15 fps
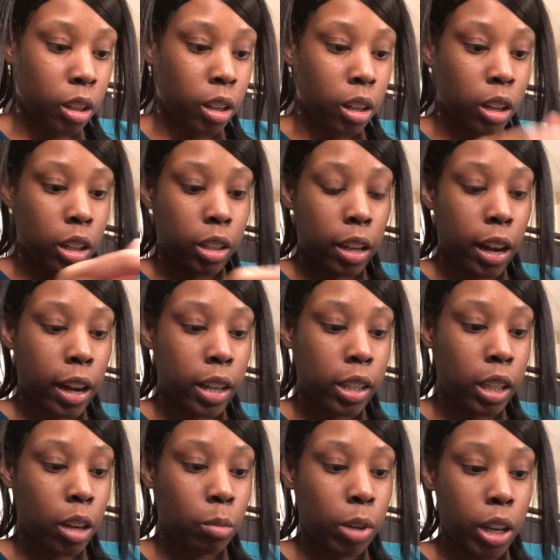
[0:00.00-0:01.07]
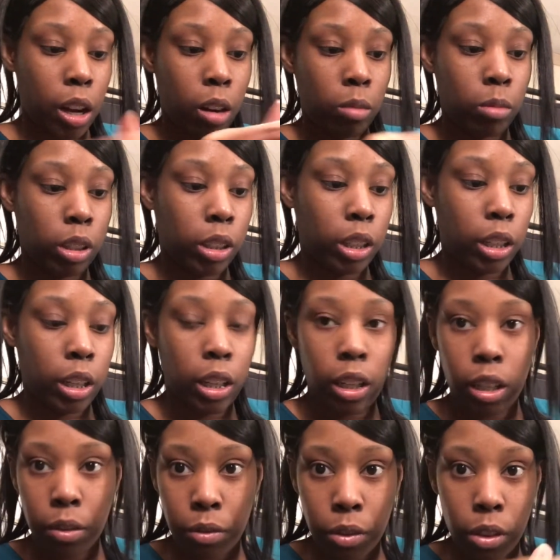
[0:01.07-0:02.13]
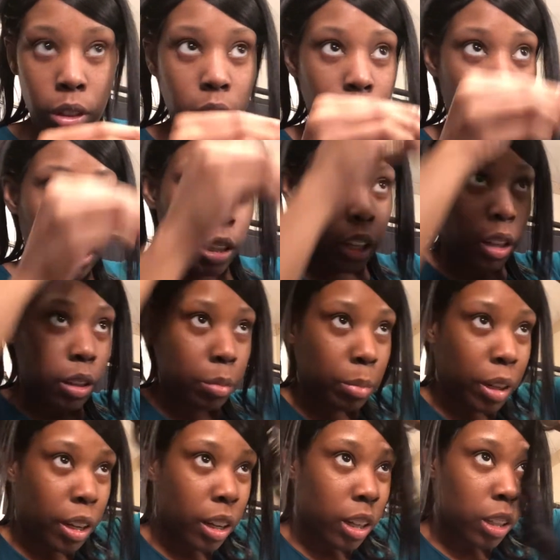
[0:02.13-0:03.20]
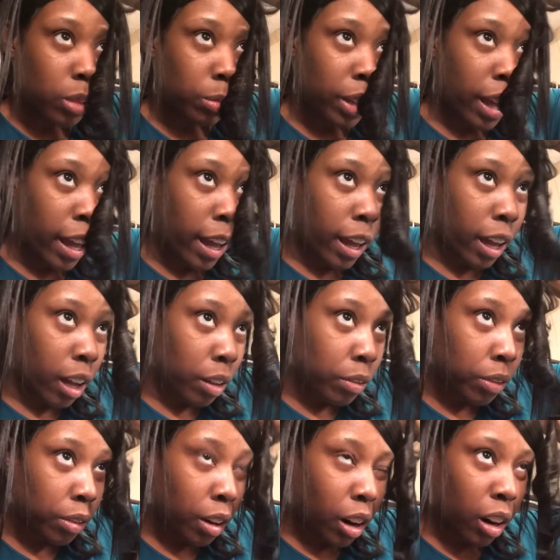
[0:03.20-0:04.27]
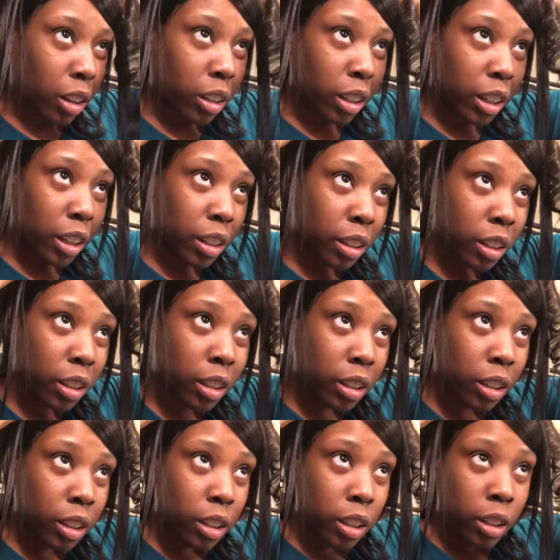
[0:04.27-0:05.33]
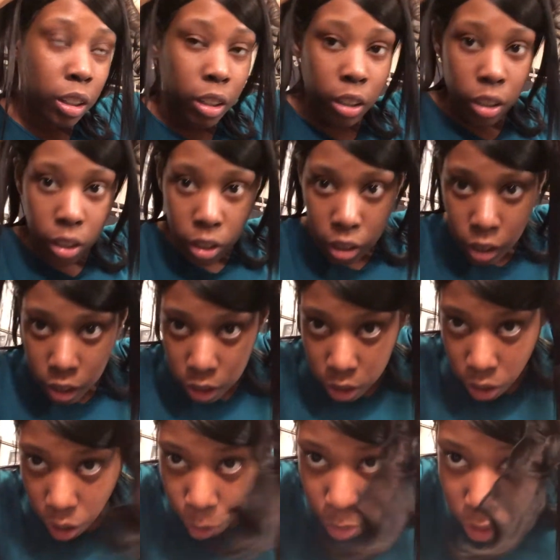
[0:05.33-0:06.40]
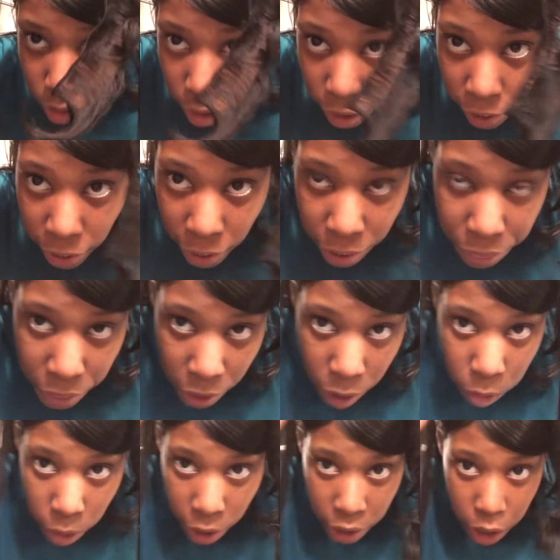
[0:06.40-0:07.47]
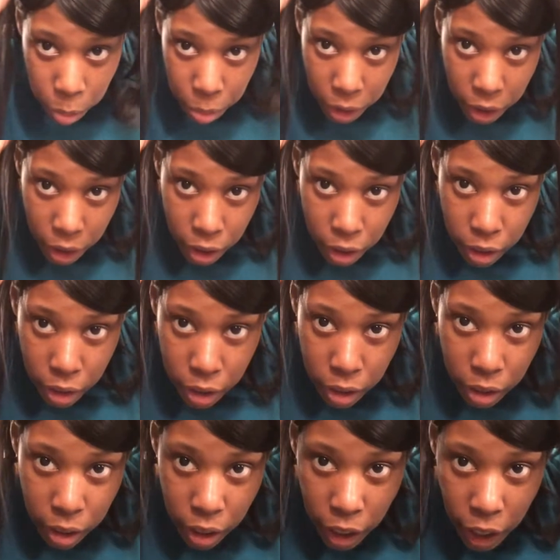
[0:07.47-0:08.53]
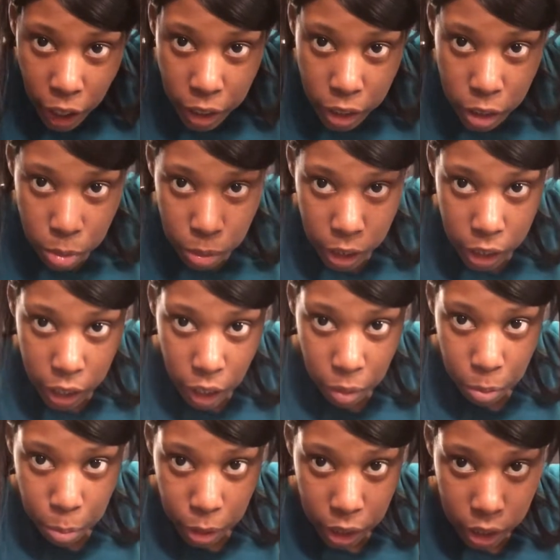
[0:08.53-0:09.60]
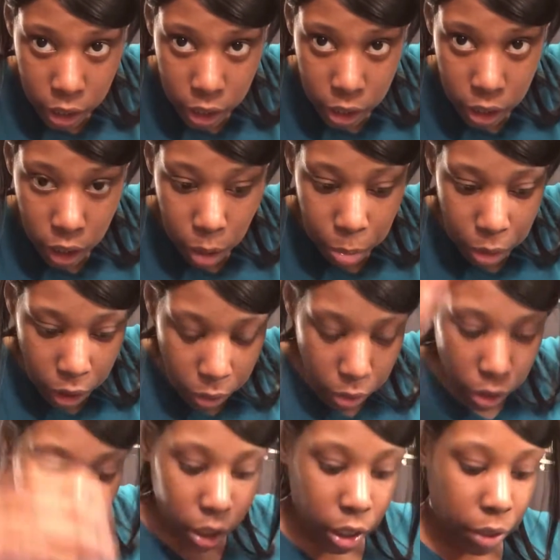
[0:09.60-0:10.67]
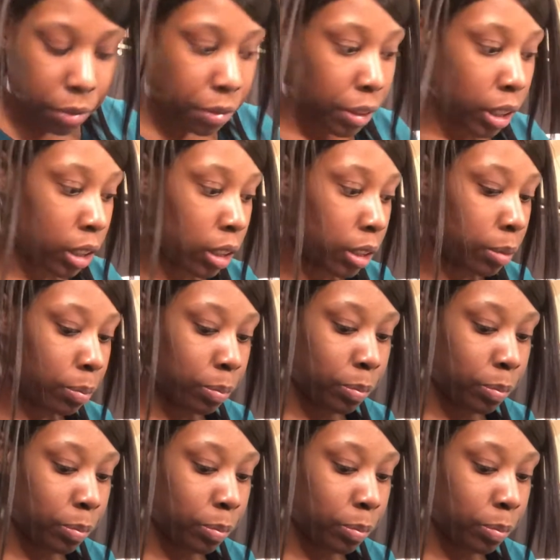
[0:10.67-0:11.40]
Because like I said, we don't really need it for the length because we have our length. So I'm just going to add that right up here. Add this 27 piece up here for a filler.